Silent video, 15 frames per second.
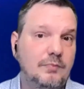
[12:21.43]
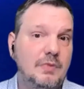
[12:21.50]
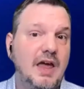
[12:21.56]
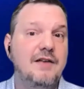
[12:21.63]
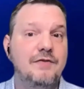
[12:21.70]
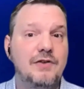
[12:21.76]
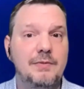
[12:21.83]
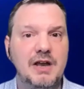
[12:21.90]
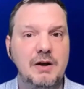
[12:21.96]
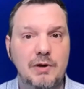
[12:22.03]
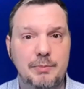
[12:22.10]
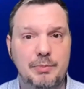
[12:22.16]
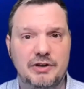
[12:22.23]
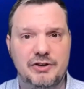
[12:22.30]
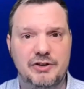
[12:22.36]
And from there, we
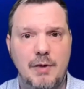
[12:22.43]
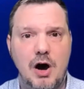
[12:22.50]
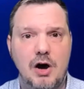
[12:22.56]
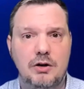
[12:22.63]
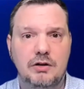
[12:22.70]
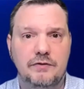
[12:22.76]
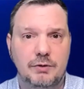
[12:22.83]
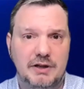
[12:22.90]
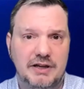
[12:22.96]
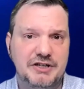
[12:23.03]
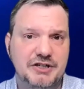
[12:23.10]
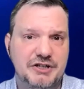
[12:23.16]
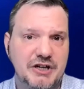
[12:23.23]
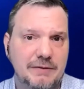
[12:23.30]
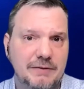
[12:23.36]
build a model of
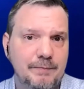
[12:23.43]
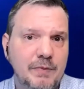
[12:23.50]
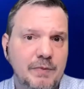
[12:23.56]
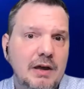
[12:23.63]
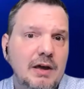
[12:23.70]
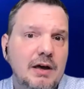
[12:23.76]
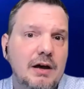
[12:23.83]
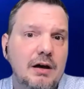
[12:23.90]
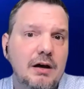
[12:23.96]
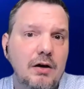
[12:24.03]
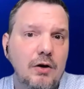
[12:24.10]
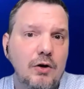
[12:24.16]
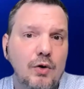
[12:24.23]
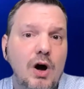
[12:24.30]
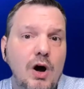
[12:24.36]
relationship
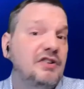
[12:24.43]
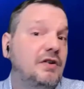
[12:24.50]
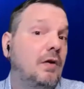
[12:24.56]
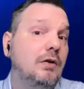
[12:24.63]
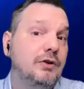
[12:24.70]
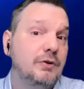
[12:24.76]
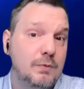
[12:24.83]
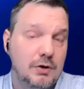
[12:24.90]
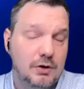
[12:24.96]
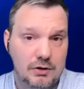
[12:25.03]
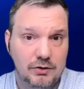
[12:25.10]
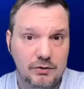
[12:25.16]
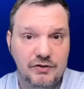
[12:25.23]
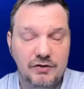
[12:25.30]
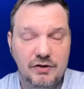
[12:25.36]
across all the
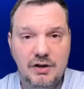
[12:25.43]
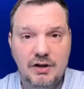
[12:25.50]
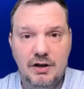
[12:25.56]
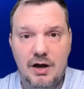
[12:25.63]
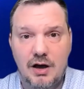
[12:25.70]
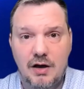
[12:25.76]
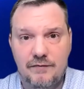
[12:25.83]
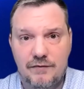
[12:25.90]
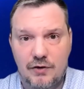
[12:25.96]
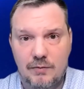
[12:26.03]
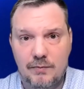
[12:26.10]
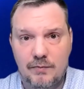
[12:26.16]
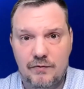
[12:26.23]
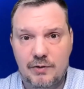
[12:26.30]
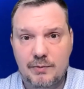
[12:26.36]
workloads
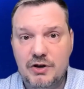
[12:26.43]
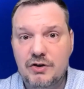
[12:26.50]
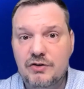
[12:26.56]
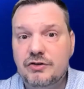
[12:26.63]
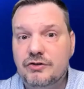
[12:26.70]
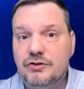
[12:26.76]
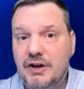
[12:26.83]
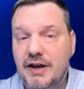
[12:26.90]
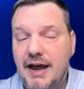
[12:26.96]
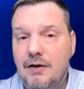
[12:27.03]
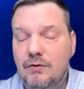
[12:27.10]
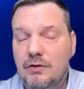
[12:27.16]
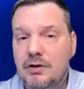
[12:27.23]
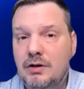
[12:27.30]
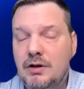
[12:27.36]
from a user's
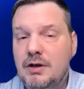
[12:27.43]
account.